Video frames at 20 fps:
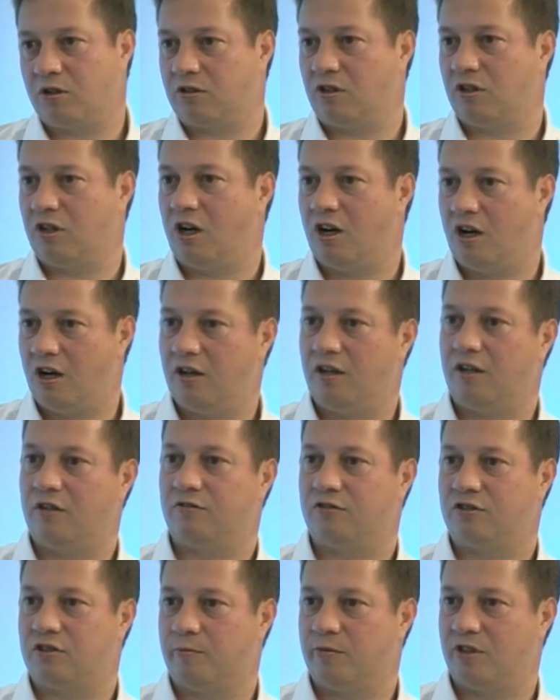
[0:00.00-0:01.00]
I'm going to highlight
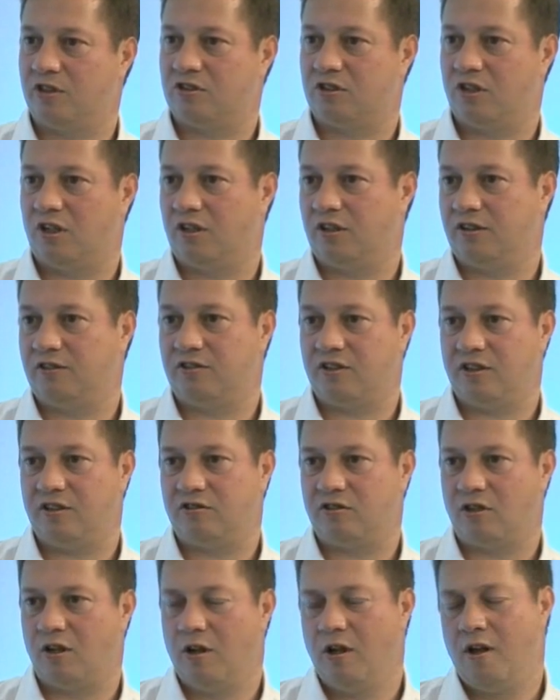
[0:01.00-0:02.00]
on some of the slides
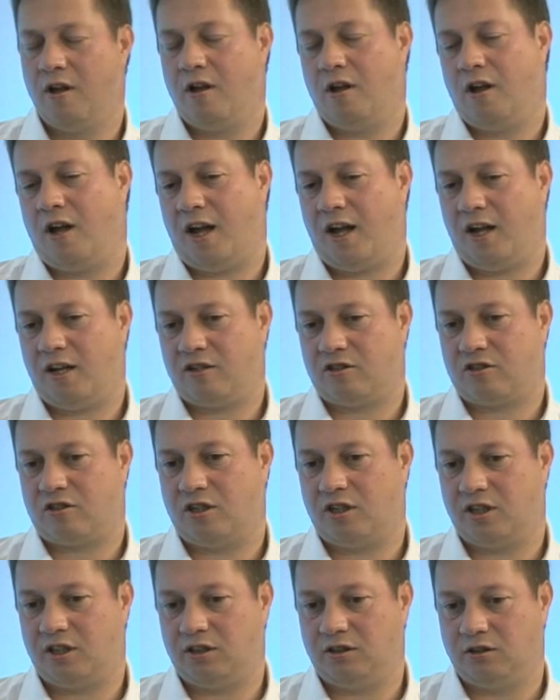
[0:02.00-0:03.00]
is
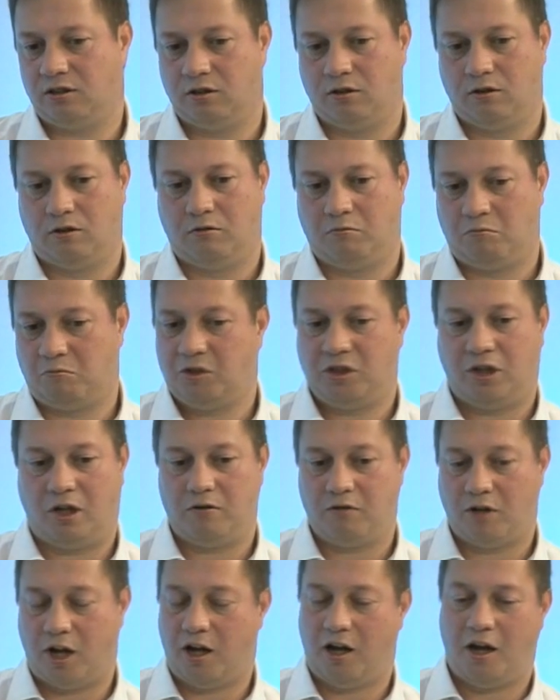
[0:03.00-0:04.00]
actually,
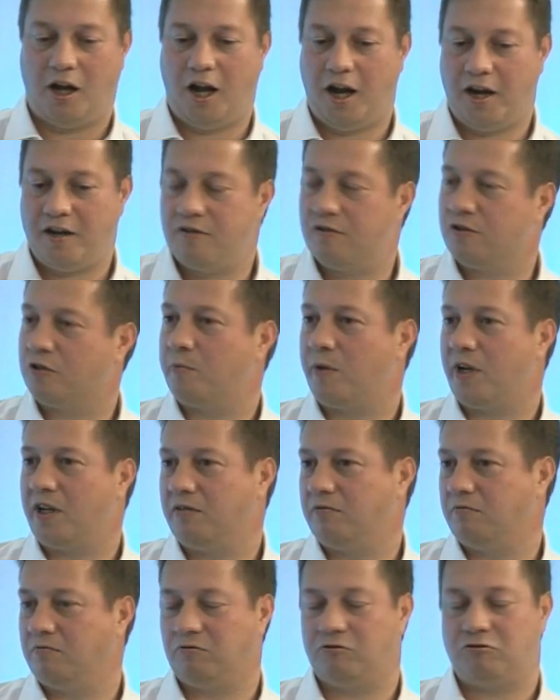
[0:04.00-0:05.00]
there's
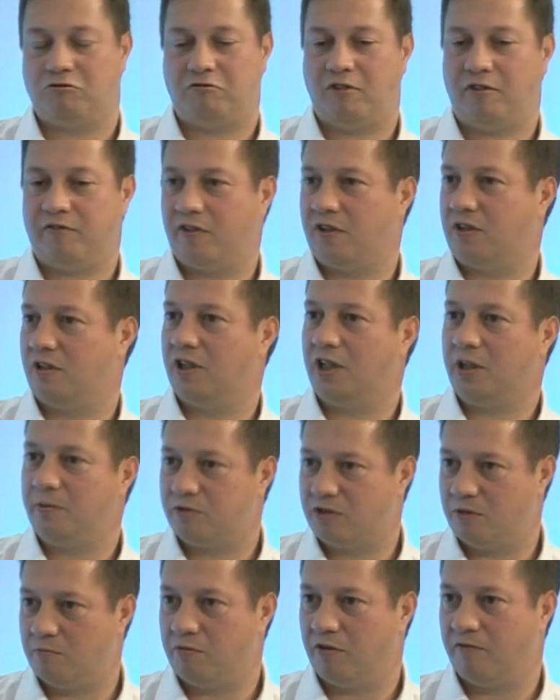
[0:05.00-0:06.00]
been terrific
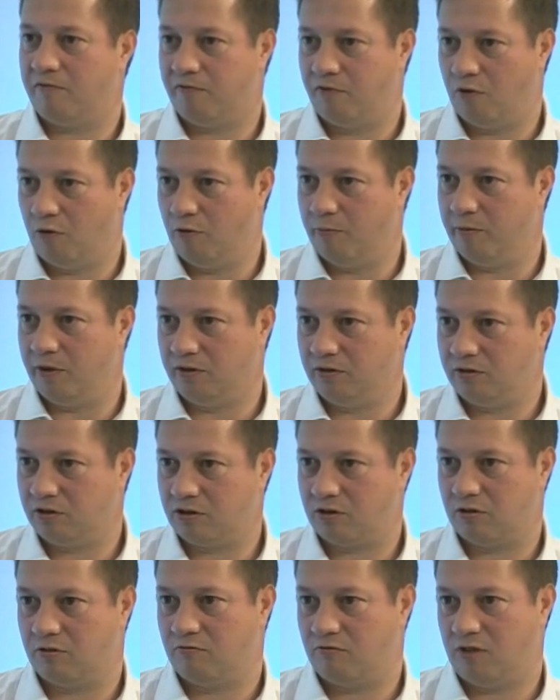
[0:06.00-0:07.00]
leaps in
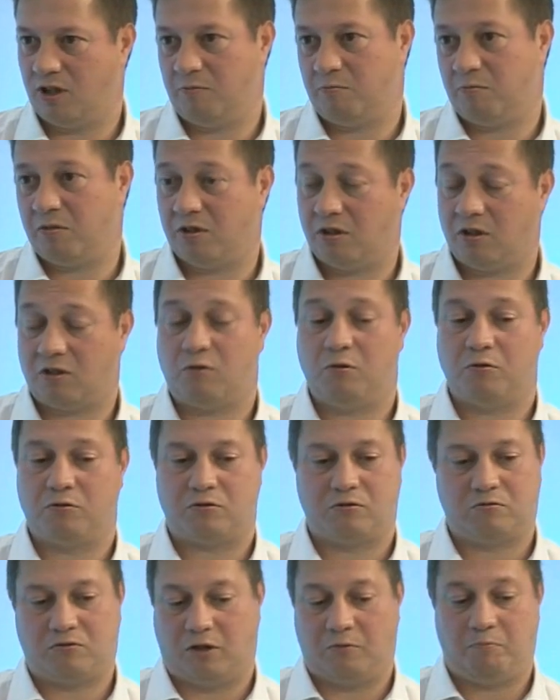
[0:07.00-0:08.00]
performance, right? But of
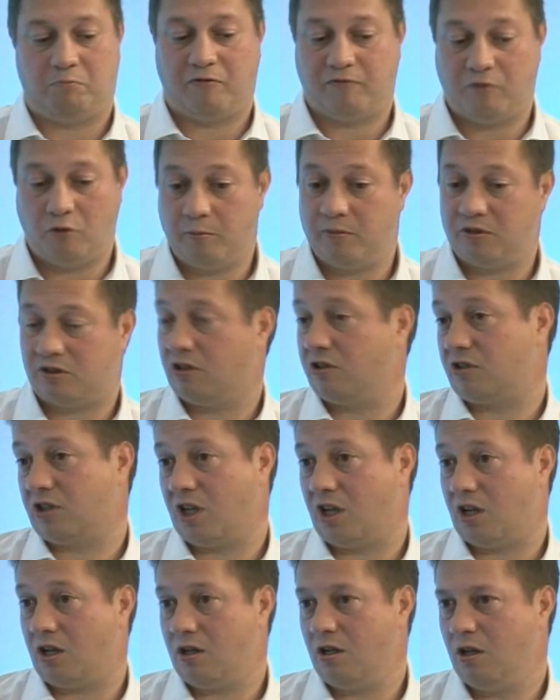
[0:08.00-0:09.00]
course, so performance is
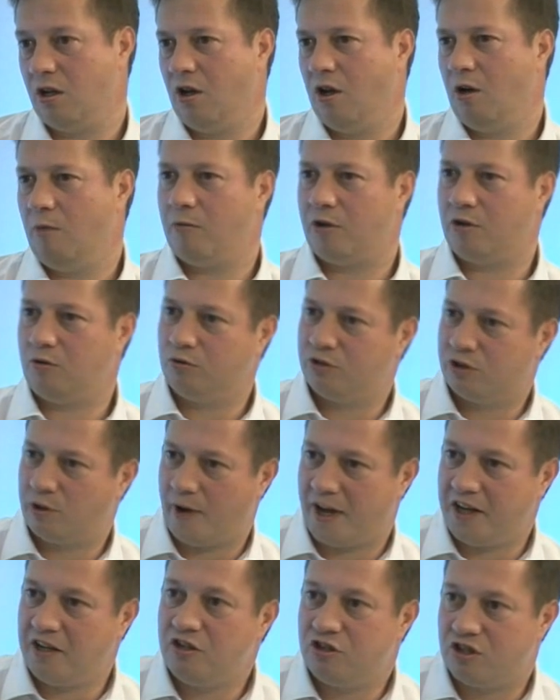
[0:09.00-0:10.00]
key, but also
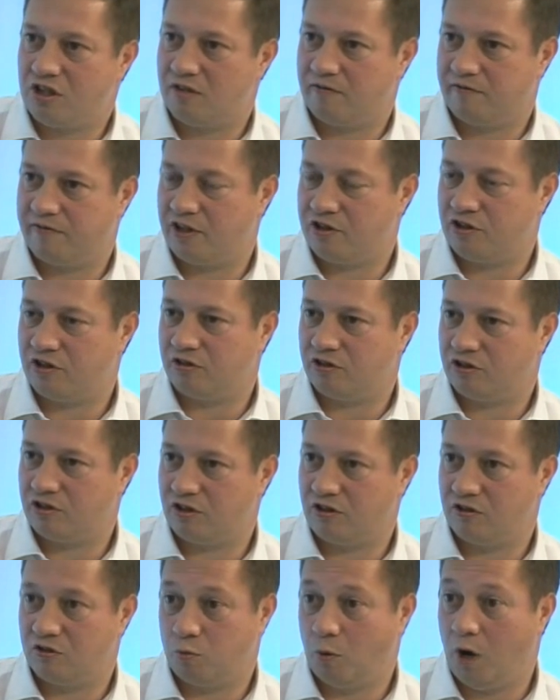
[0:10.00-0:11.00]
energy
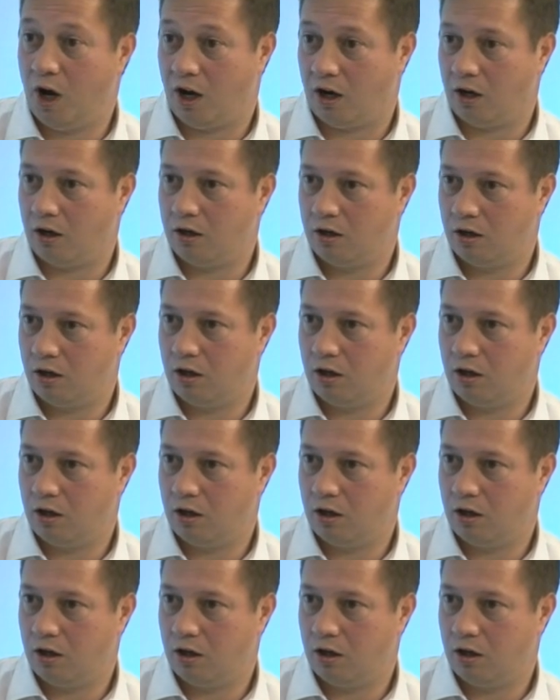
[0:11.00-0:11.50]
efficiency as well.